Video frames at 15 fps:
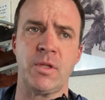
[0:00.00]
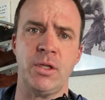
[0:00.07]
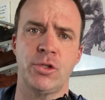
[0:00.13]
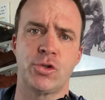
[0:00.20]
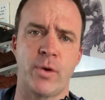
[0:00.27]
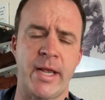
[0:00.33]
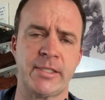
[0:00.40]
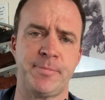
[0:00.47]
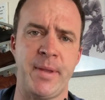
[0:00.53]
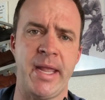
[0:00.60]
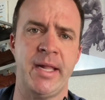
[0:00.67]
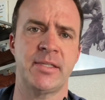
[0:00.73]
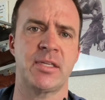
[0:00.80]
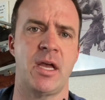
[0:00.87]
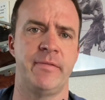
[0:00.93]
dress
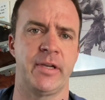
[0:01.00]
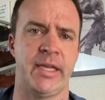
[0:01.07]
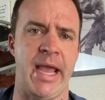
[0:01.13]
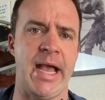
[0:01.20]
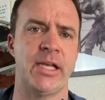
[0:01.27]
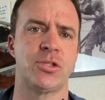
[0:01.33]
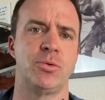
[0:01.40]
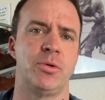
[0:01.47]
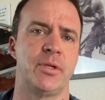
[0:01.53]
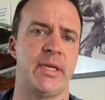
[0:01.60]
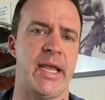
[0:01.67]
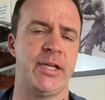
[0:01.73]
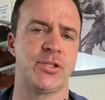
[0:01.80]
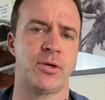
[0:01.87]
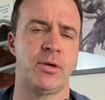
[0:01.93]
pants of a casual
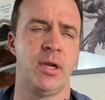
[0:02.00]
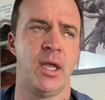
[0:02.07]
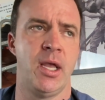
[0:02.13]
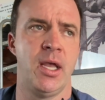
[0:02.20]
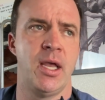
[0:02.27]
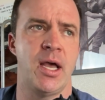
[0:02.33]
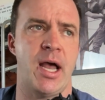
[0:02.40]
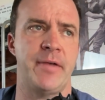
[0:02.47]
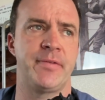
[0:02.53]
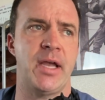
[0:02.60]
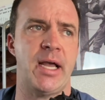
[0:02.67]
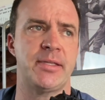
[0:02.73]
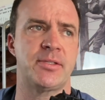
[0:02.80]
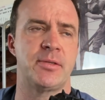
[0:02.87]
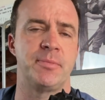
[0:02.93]
nature. I've
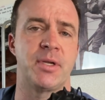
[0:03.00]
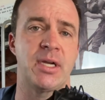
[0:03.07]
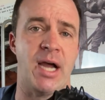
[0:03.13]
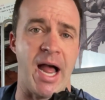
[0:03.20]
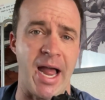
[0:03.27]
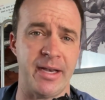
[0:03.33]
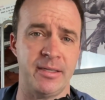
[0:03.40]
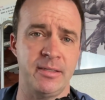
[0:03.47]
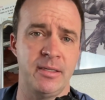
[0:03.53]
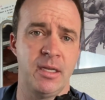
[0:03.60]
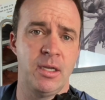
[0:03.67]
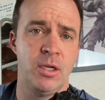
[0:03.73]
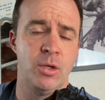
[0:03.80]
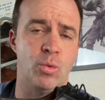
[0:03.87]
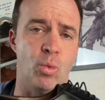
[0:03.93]
got some cotton
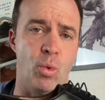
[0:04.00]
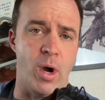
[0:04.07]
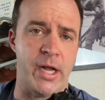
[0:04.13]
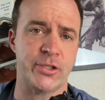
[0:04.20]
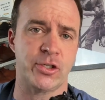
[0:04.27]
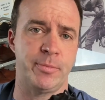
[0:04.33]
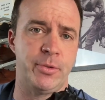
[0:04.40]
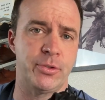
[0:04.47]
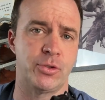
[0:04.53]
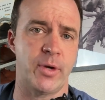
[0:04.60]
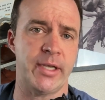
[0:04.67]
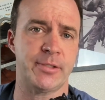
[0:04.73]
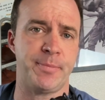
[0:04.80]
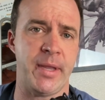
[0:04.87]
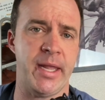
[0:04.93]
washable
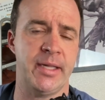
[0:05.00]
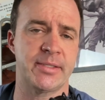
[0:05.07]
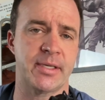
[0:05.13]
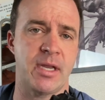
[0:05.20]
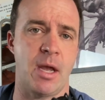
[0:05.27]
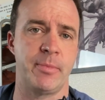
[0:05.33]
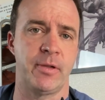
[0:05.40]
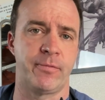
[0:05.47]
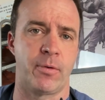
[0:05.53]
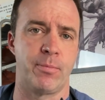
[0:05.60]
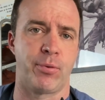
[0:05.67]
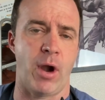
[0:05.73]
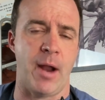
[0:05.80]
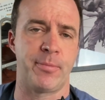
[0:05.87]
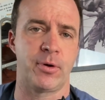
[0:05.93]
dress pants coming from
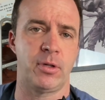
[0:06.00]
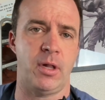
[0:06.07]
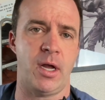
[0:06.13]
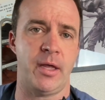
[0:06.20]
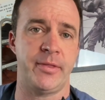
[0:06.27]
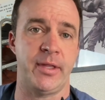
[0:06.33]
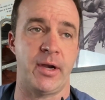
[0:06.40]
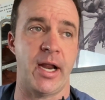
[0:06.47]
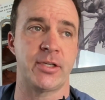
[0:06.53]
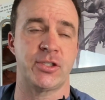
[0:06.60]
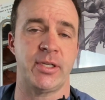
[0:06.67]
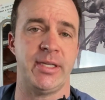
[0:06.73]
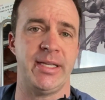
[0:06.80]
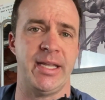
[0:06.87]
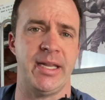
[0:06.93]
Proper Cloth. They're
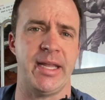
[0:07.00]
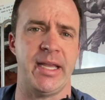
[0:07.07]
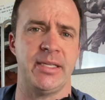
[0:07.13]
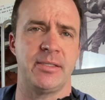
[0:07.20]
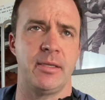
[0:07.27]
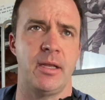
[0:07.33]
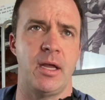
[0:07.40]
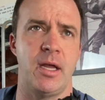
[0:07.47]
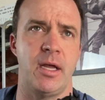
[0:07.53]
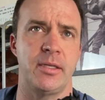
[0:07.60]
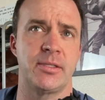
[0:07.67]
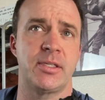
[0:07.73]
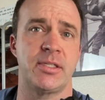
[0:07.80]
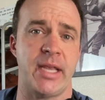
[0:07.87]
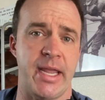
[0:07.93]
actually in a
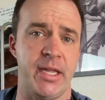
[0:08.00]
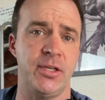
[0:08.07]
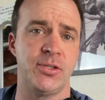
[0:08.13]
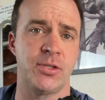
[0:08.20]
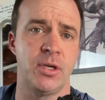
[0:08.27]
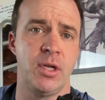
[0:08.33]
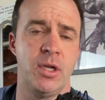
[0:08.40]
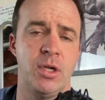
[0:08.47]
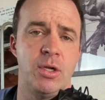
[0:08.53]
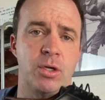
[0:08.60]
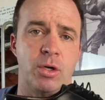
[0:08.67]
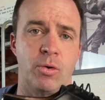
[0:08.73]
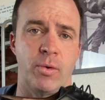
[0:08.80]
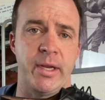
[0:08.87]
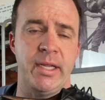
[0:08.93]
sage
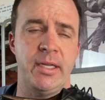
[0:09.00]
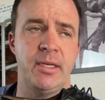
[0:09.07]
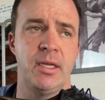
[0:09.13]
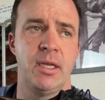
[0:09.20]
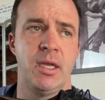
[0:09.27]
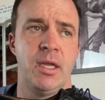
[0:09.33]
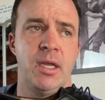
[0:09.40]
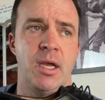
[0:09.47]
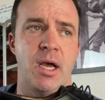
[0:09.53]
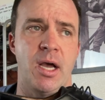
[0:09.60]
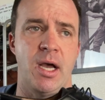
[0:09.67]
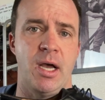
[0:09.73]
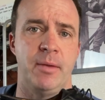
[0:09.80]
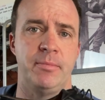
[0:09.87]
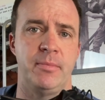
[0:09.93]
green.
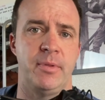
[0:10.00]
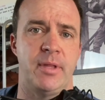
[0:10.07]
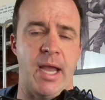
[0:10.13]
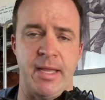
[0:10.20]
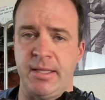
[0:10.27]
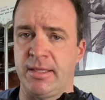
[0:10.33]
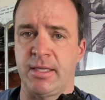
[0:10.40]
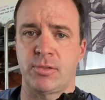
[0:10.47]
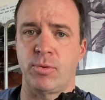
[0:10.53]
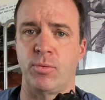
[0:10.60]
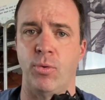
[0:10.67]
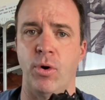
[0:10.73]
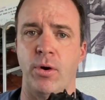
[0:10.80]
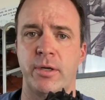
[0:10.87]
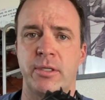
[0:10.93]
I think this would
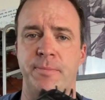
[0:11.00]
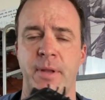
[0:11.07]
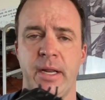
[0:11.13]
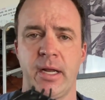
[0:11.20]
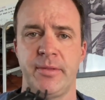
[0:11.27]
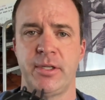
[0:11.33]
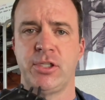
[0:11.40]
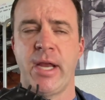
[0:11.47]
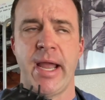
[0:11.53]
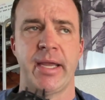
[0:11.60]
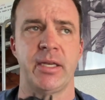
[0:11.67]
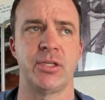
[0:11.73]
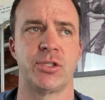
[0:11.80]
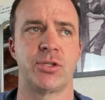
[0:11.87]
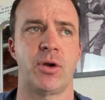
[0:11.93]
work depending on the jacket
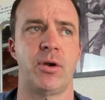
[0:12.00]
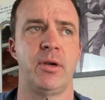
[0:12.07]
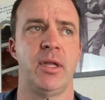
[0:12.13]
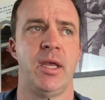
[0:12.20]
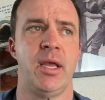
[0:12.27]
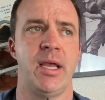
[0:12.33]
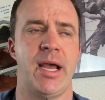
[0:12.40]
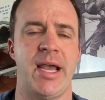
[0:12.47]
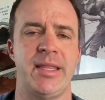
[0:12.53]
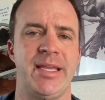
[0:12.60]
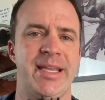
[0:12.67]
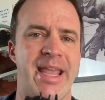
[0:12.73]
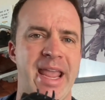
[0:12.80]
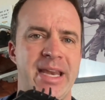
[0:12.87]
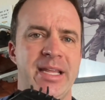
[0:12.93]
and shirt. I
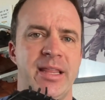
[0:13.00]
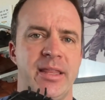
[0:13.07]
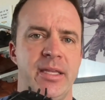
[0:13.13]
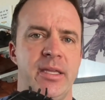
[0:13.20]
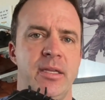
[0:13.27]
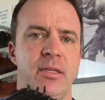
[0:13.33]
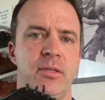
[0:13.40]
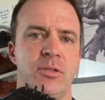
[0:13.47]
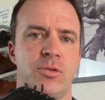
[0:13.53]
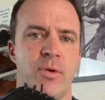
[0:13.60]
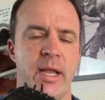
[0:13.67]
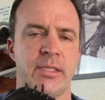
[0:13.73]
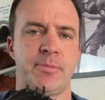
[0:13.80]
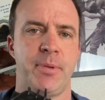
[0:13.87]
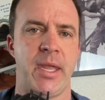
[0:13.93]
think anything
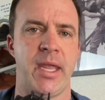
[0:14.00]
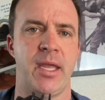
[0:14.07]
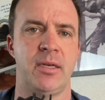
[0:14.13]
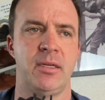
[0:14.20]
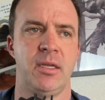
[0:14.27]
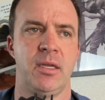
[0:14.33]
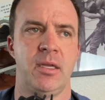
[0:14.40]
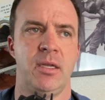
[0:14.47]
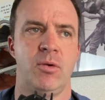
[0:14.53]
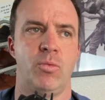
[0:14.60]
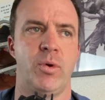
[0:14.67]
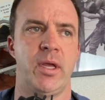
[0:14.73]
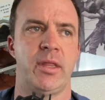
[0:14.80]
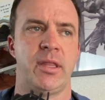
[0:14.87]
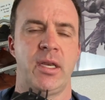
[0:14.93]
dress pant
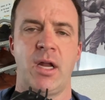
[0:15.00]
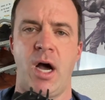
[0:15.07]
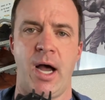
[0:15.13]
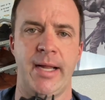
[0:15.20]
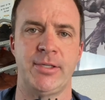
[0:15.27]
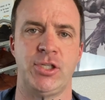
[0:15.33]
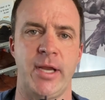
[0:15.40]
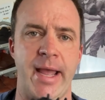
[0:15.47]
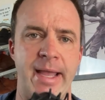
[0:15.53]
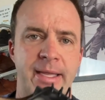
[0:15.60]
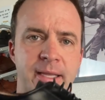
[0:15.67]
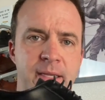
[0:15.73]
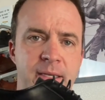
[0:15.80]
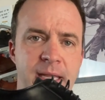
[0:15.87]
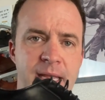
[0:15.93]
with an odd
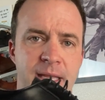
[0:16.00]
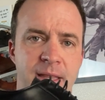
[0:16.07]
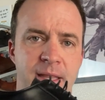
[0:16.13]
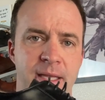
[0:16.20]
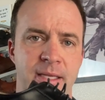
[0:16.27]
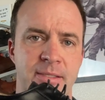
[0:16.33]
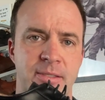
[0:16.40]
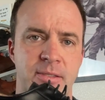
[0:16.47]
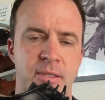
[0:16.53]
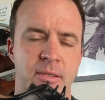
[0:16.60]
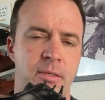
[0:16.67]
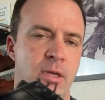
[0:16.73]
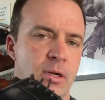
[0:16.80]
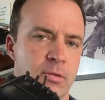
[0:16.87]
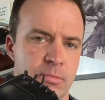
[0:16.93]
jacket and this,
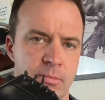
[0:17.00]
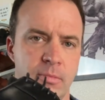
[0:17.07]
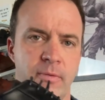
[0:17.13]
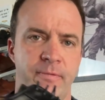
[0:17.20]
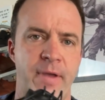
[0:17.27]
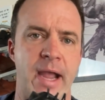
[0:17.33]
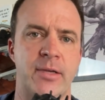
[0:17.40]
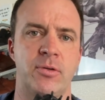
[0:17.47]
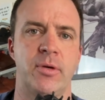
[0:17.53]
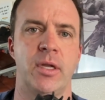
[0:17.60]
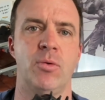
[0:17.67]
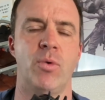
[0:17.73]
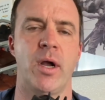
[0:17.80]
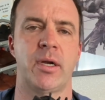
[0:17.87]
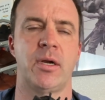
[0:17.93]
you know, factoring
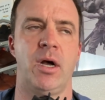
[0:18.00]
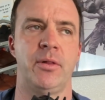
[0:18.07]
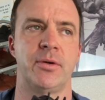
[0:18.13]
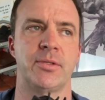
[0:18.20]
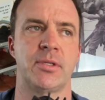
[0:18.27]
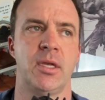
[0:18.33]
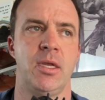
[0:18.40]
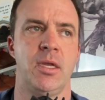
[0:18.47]
in what colors,